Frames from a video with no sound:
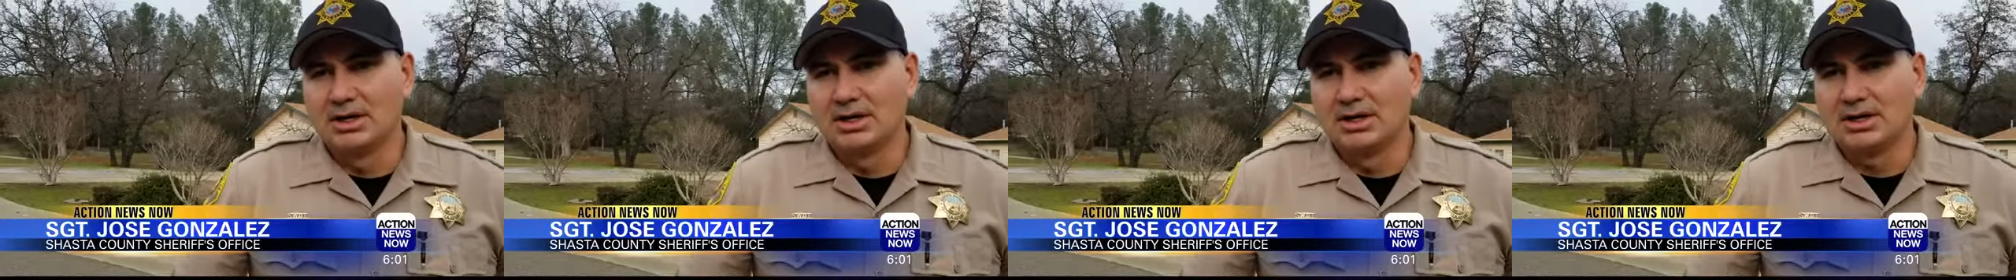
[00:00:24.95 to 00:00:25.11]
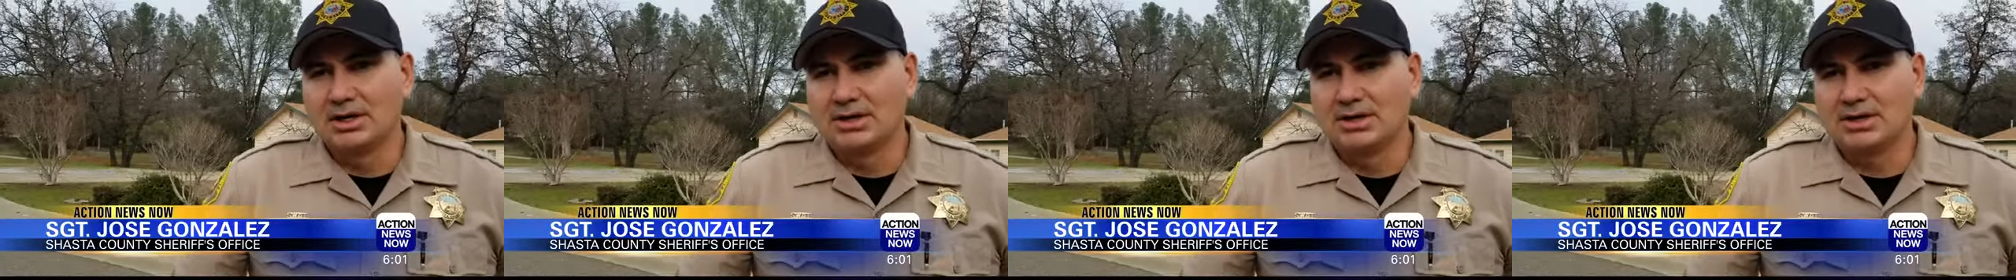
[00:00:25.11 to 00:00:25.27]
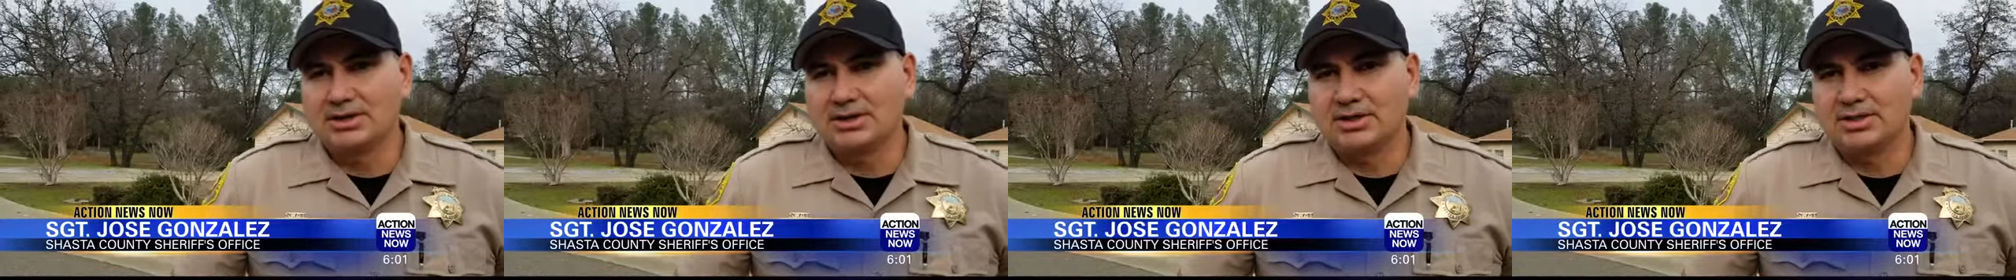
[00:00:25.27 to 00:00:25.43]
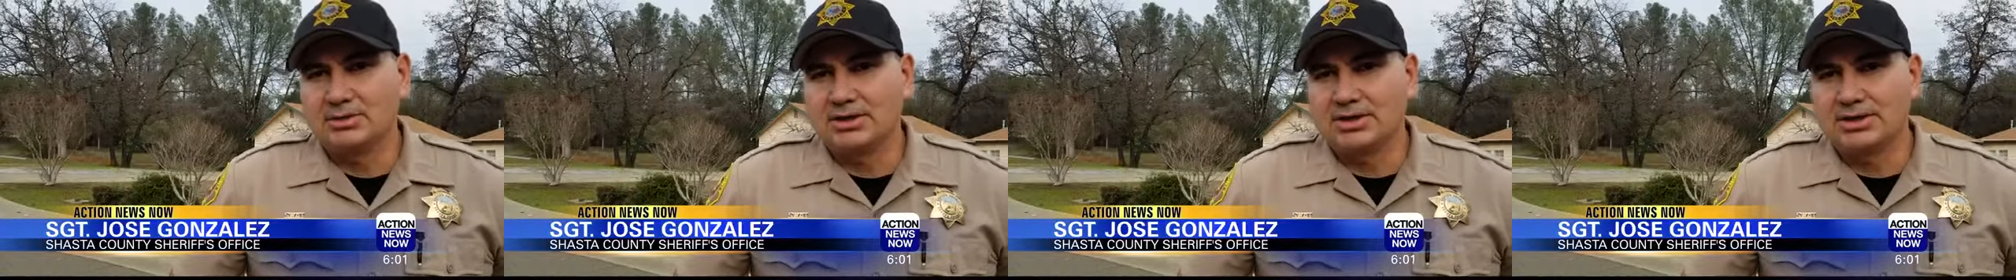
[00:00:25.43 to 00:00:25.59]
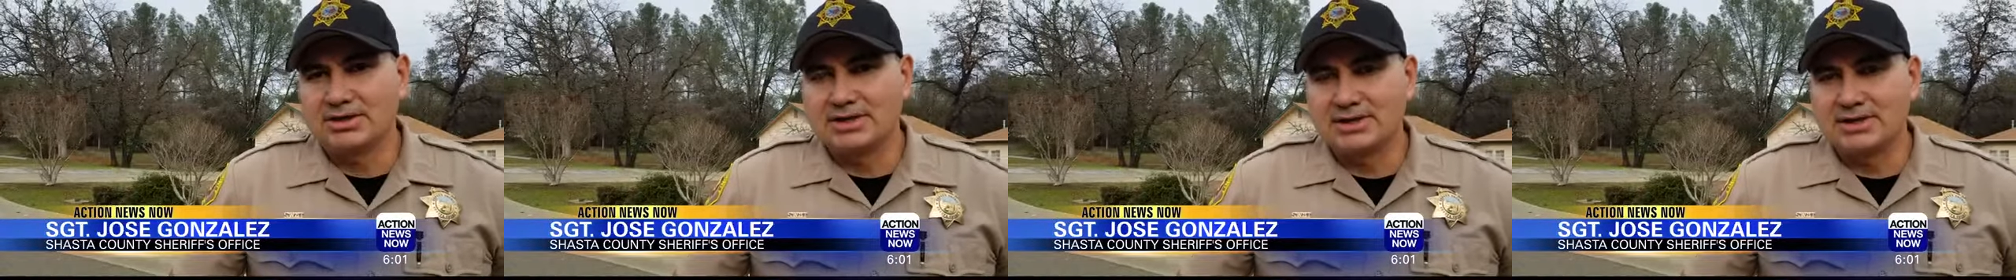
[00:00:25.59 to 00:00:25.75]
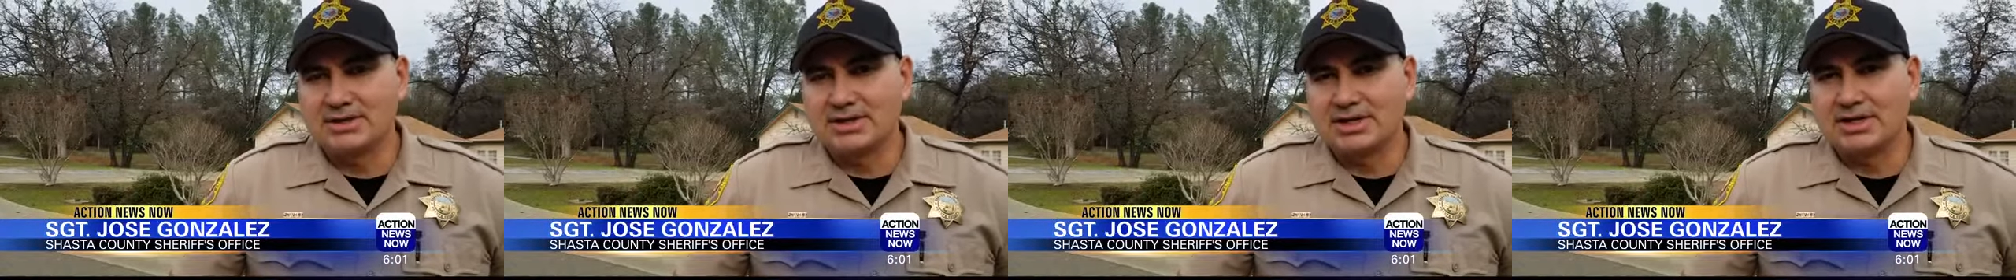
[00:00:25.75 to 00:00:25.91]
uh, subjects
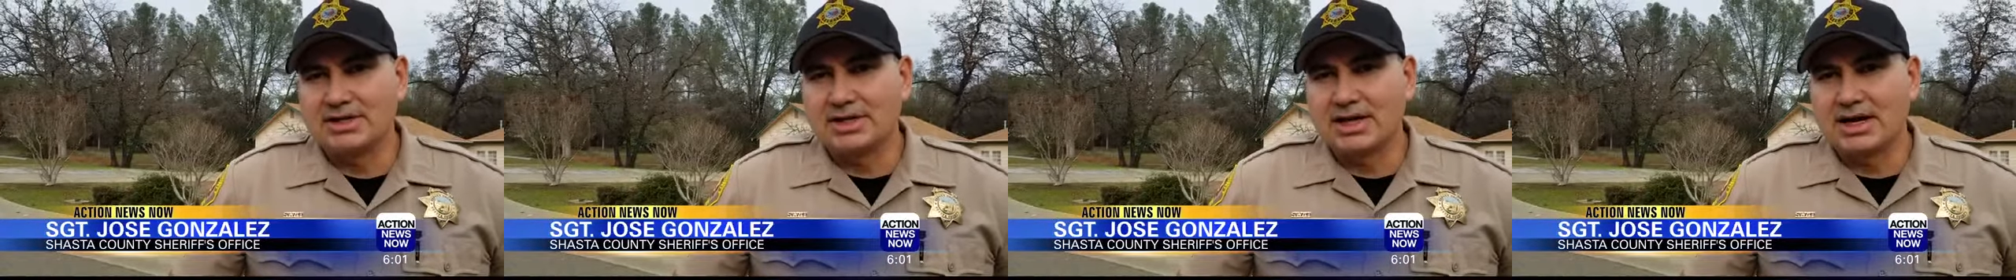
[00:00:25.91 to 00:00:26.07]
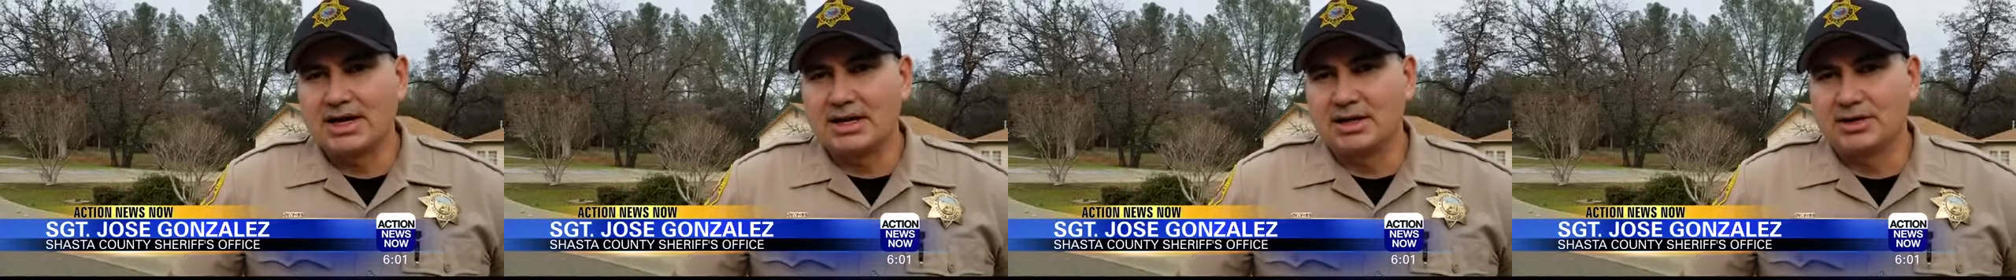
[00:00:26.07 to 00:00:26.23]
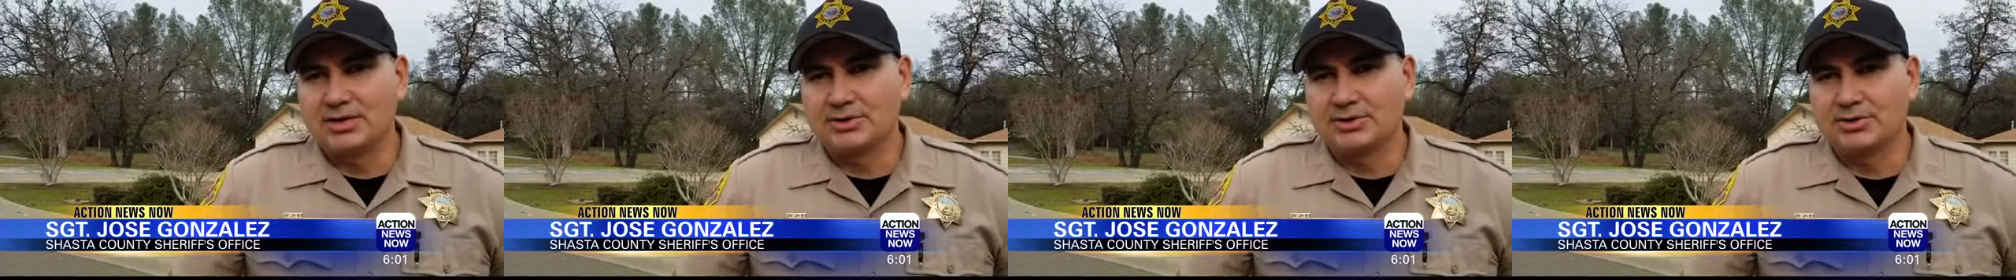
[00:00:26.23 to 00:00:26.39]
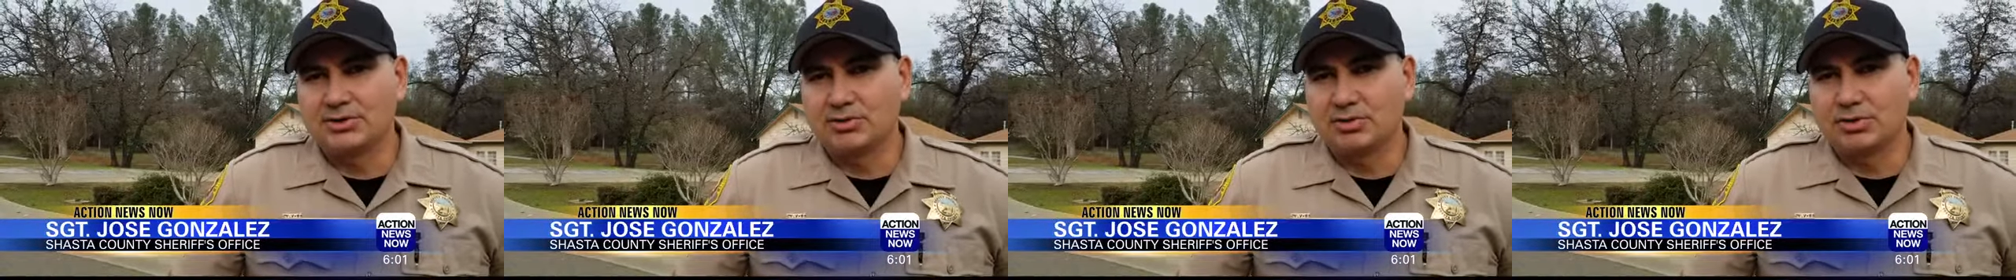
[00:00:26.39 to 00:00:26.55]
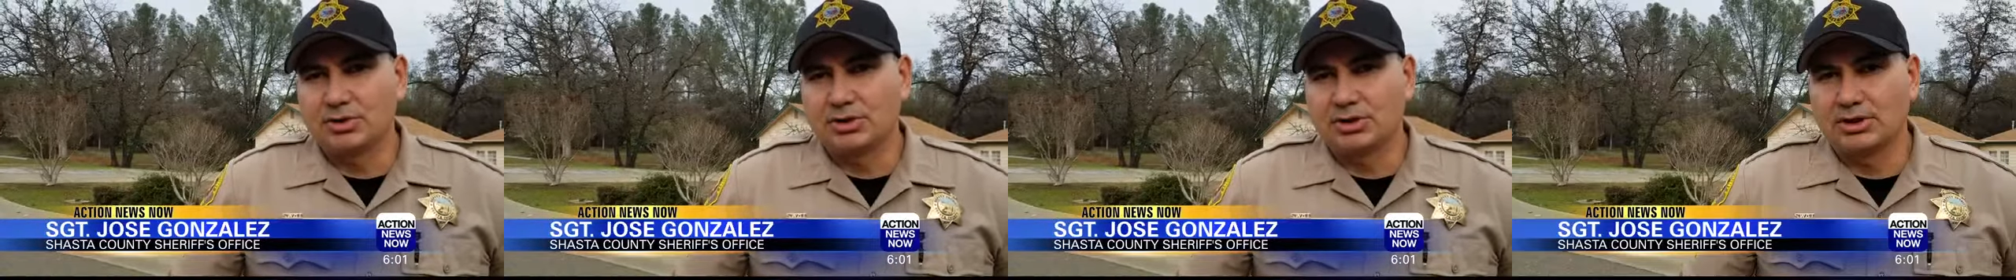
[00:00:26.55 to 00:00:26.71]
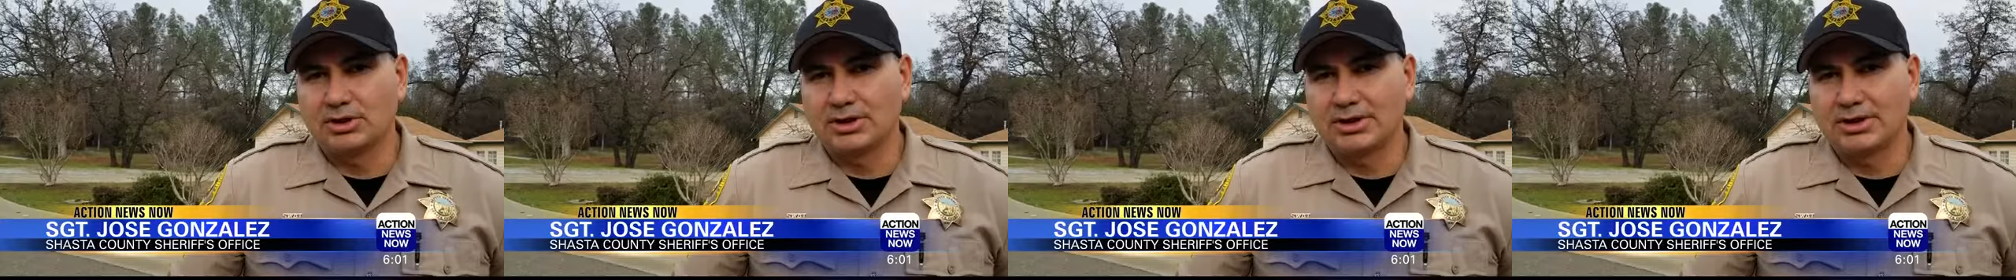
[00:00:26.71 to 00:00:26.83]
inside the house were